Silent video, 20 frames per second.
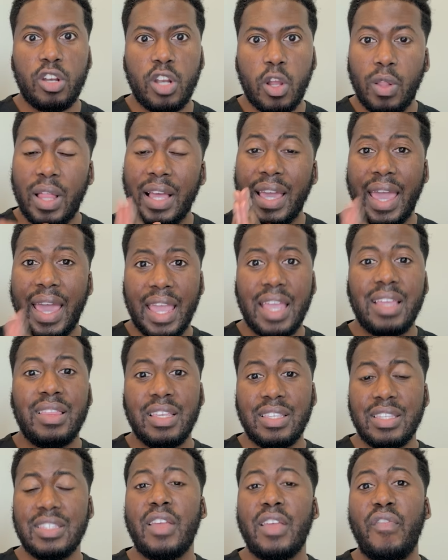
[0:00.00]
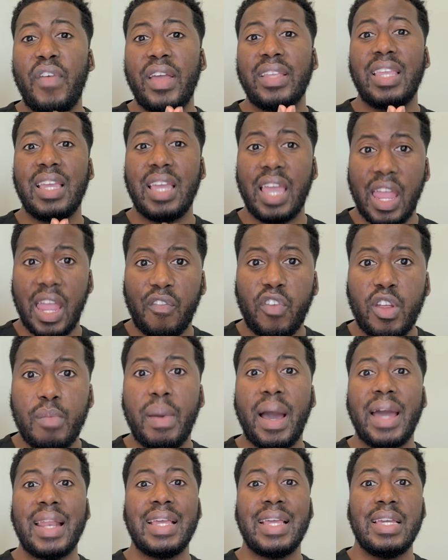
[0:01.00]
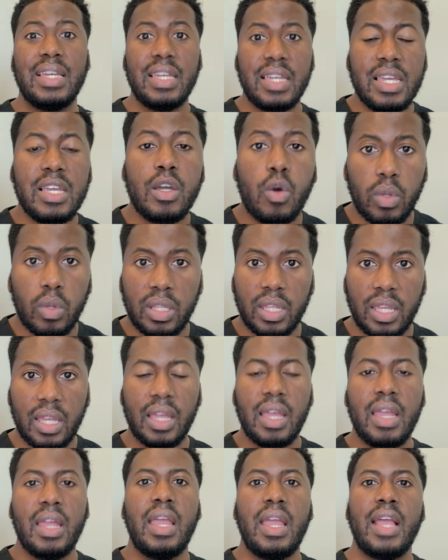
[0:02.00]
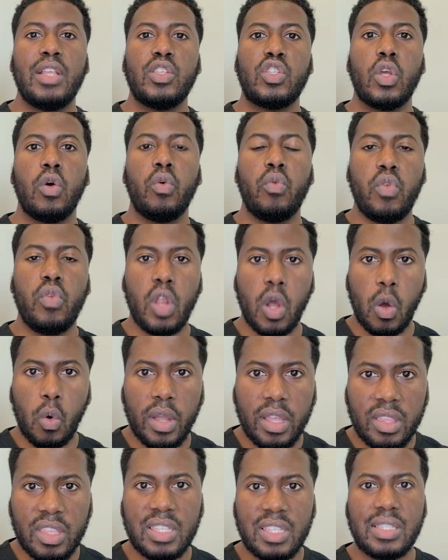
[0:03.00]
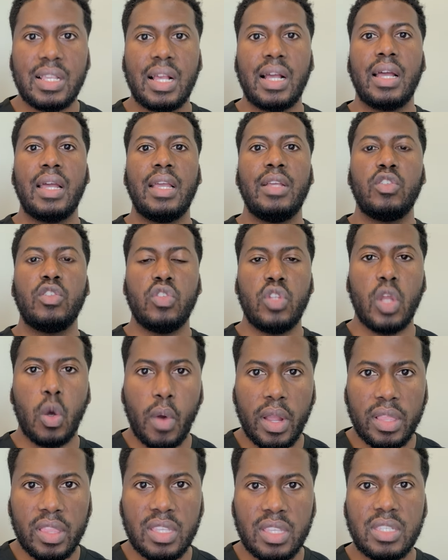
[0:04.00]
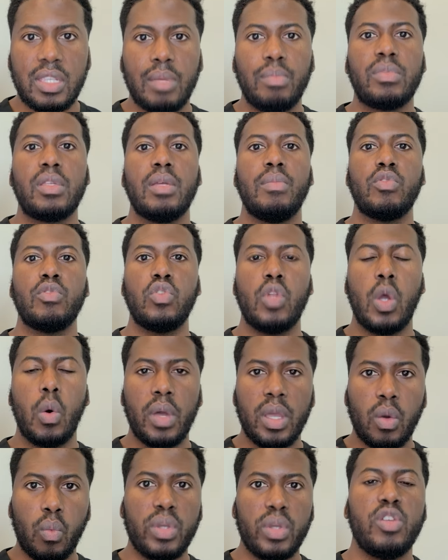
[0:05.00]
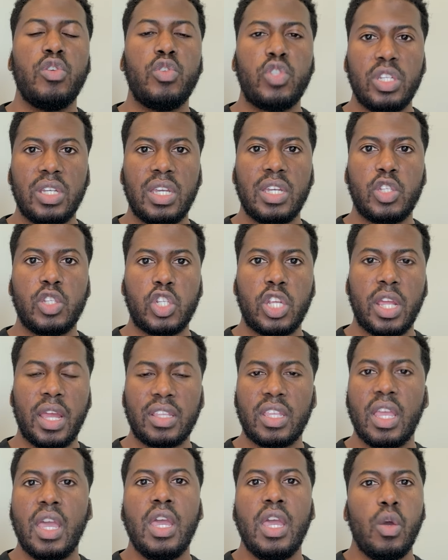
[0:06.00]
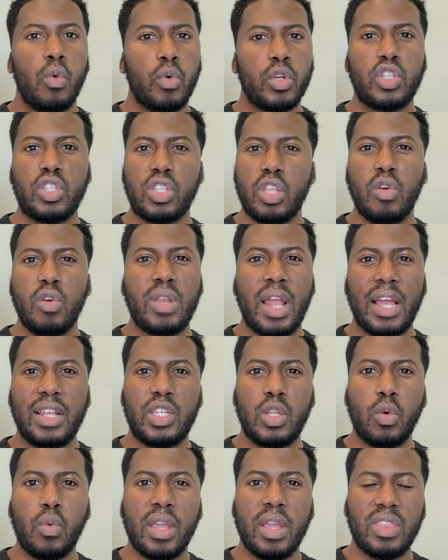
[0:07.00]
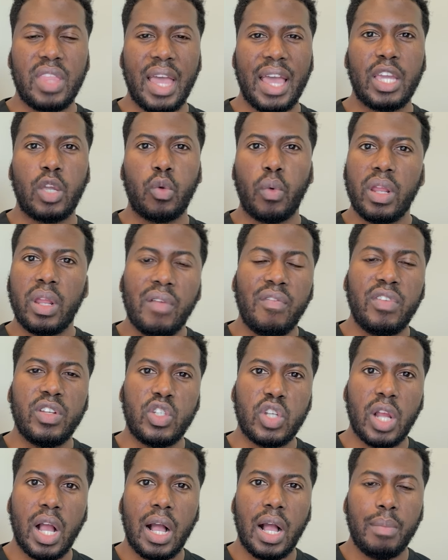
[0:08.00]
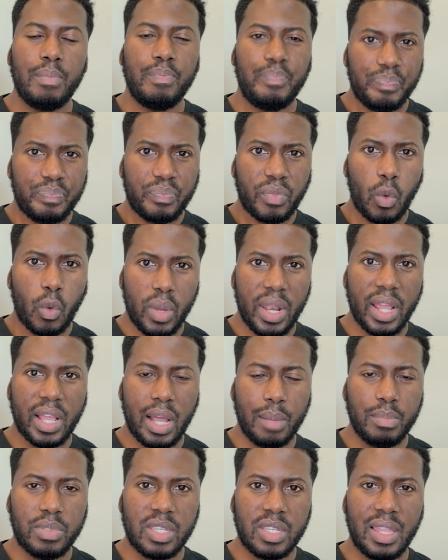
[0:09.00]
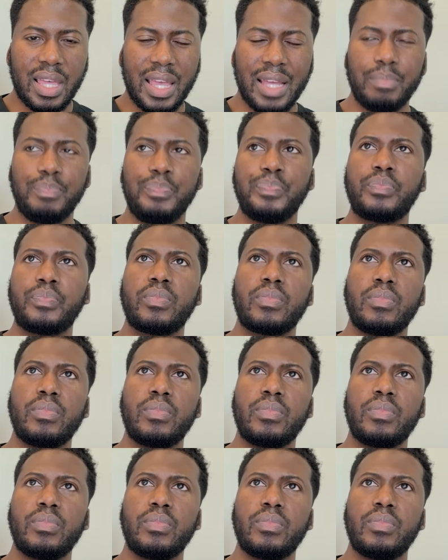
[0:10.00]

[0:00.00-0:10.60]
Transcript: to know like, hey, this is affecting everybody equally. And so knowing the signs, knowing the symptoms, knowing when you should get checked, we're still not doing that great of a job when it comes to that.